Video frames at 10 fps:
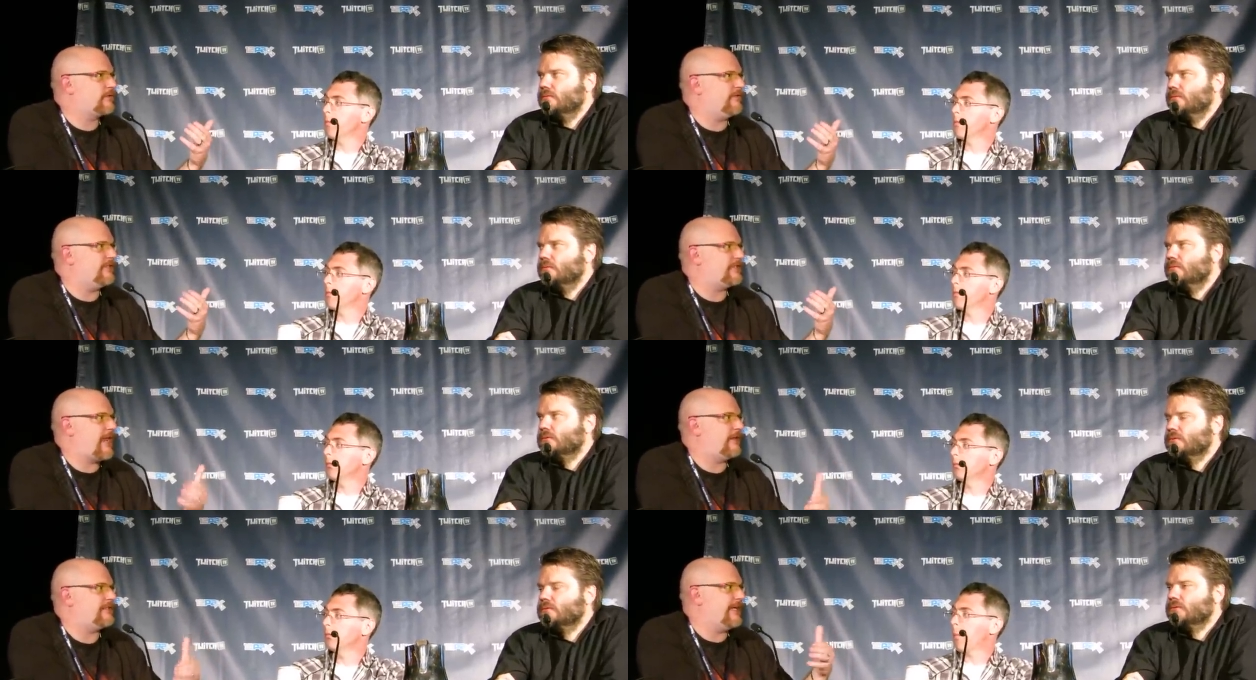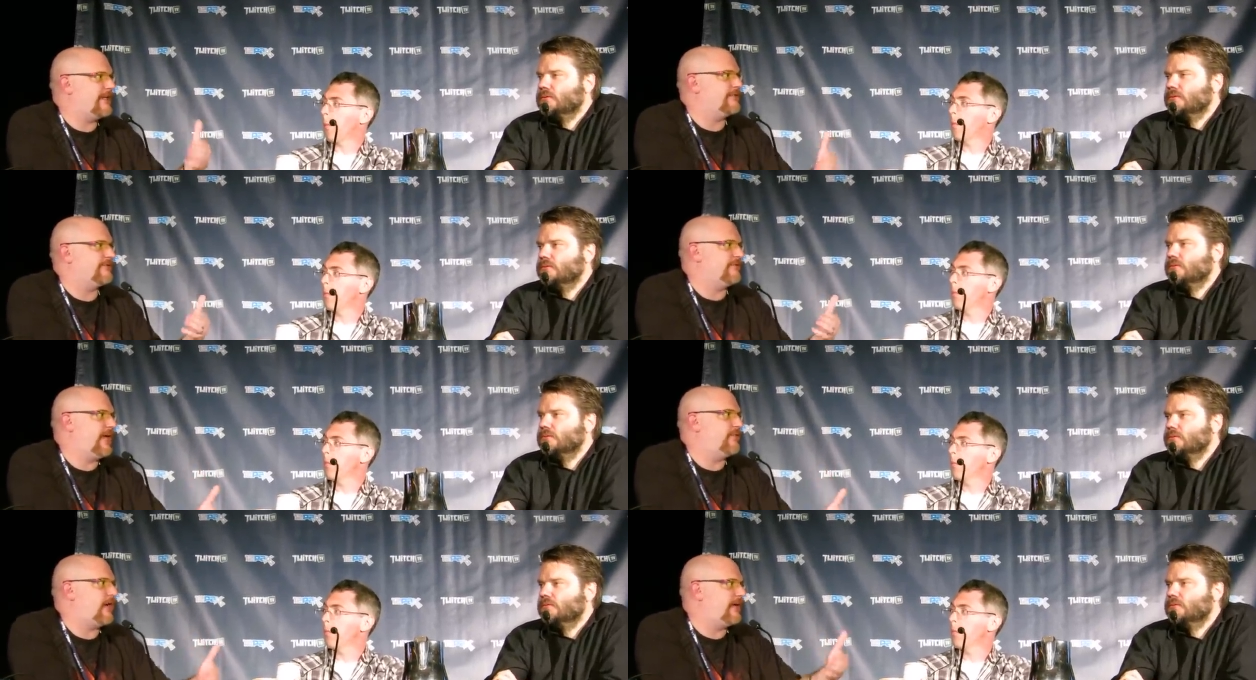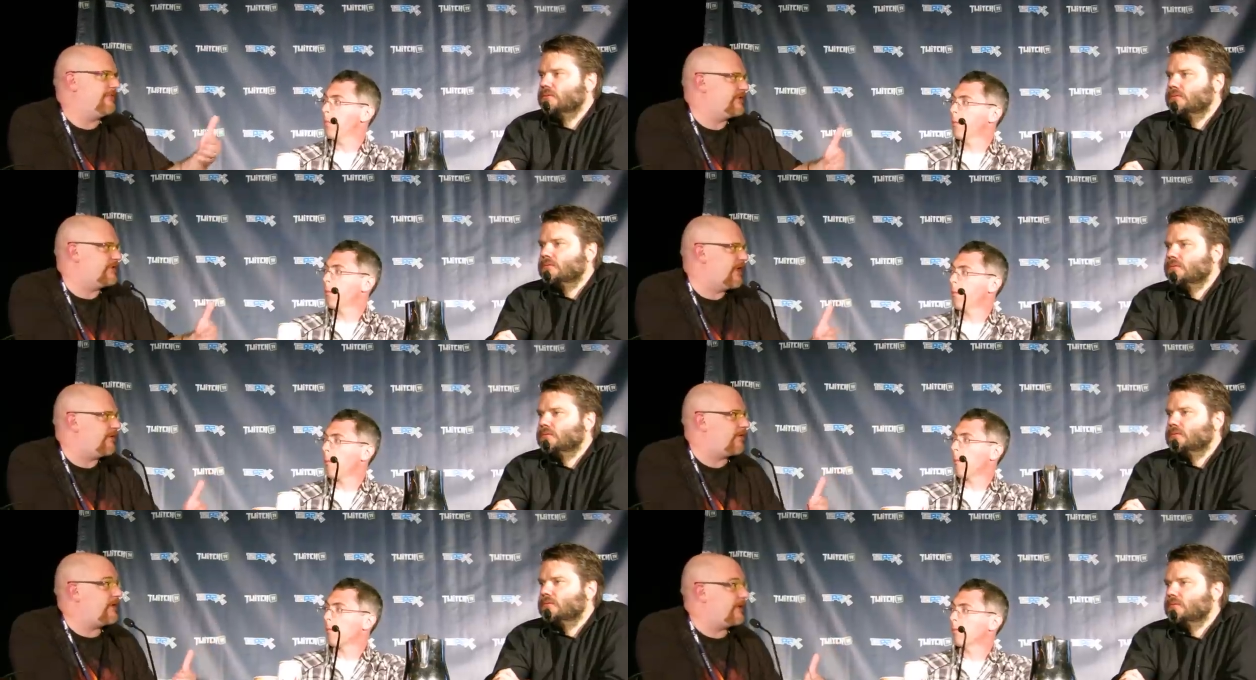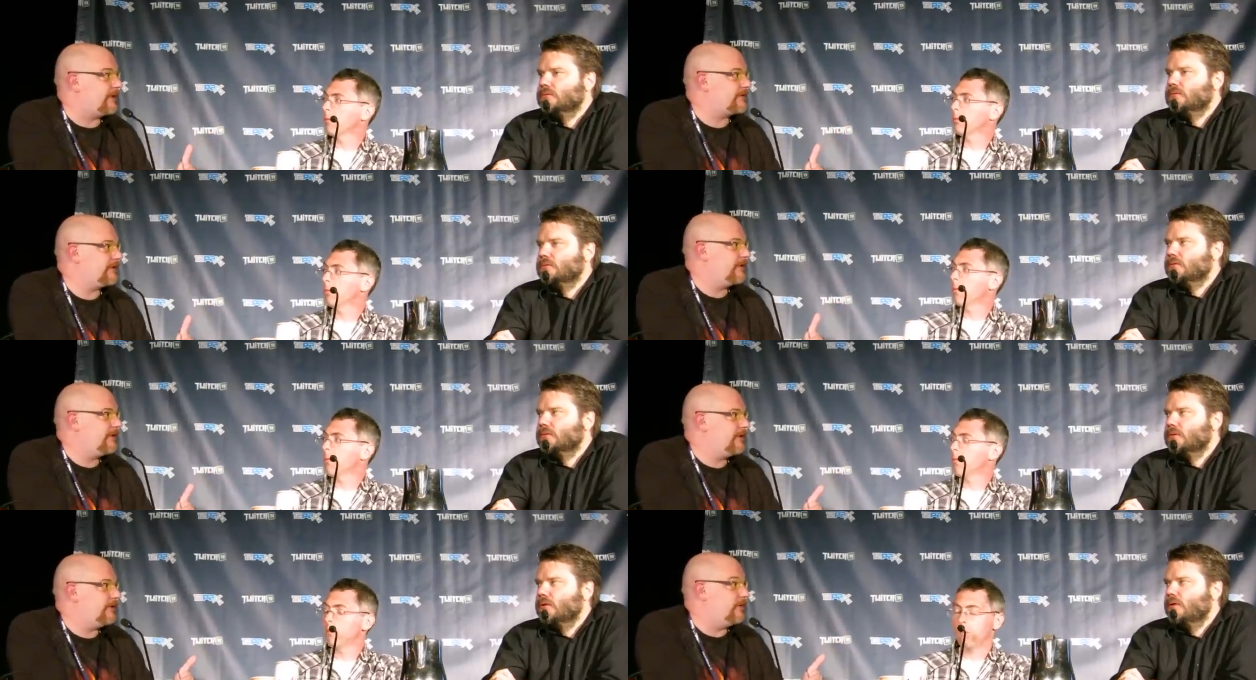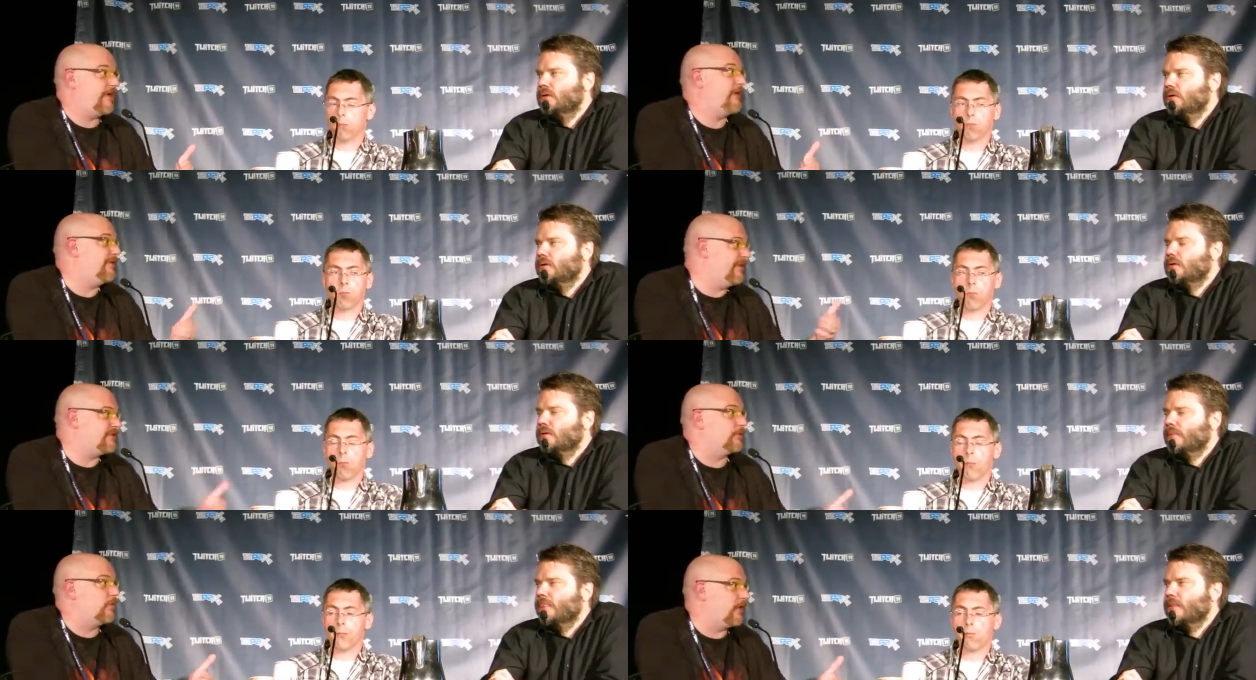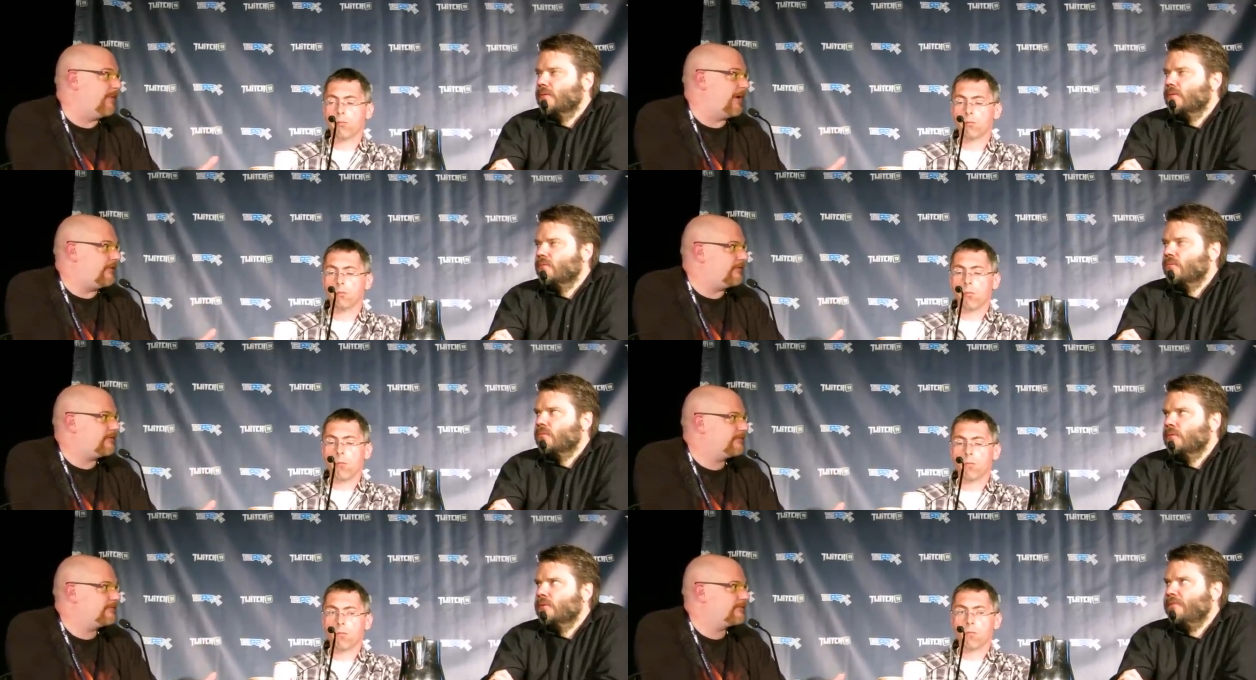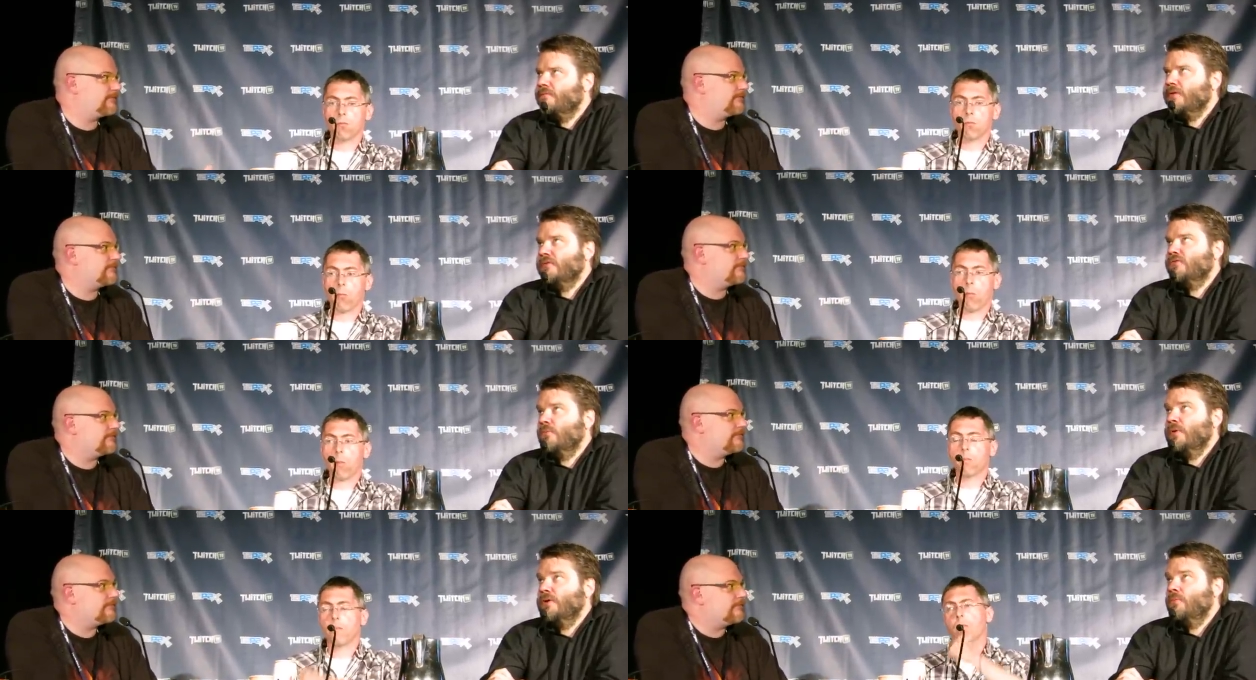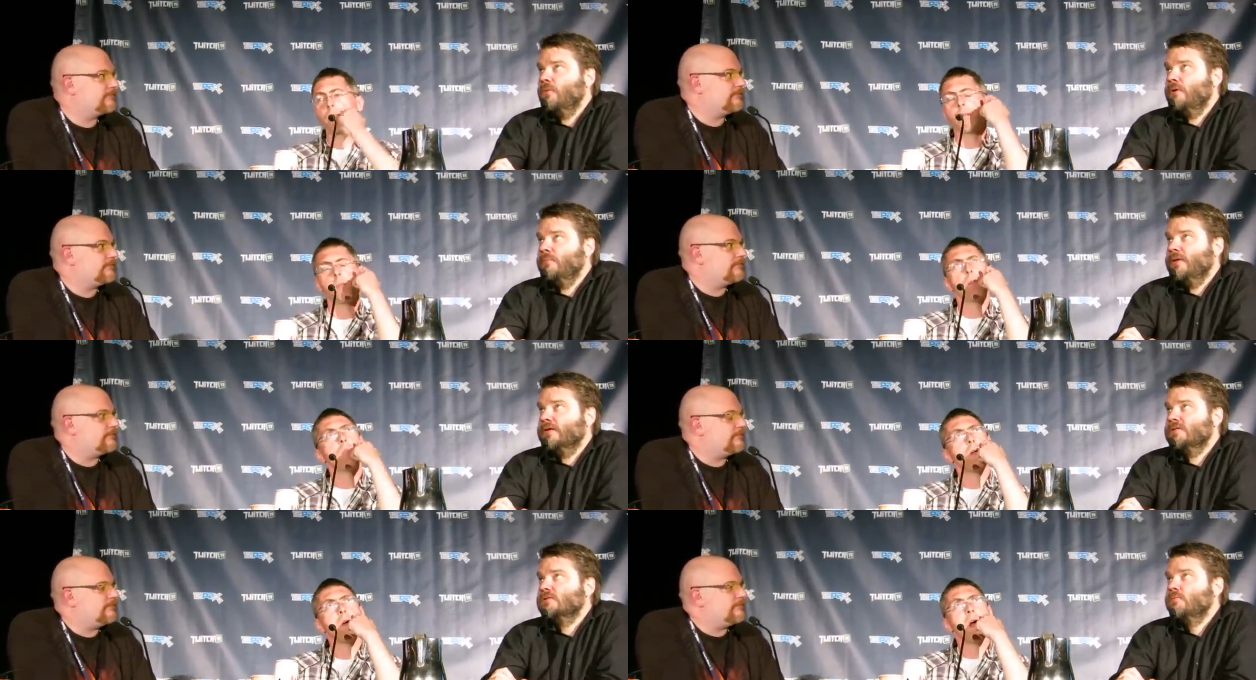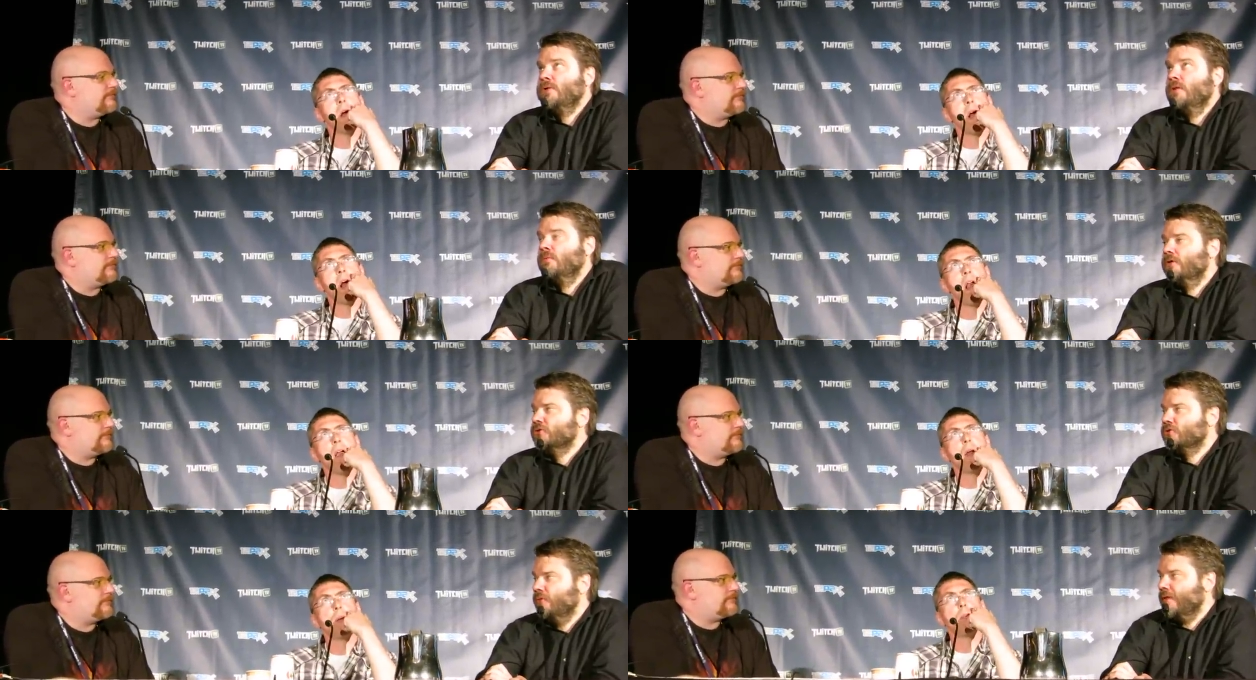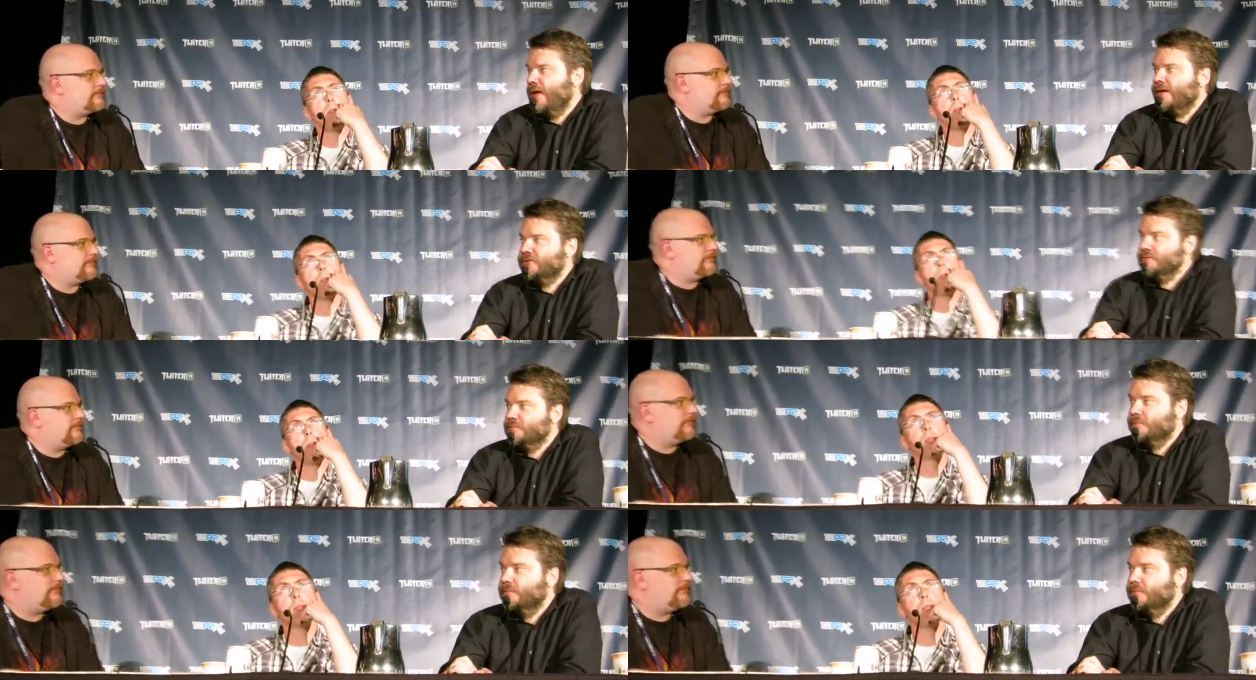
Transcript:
Speaker 1: sort of the challenge and the essence of game writing versus other things. You have other events to worry about.
Speaker 2: Well, Left 4 Dead's a weird one because we don't control the action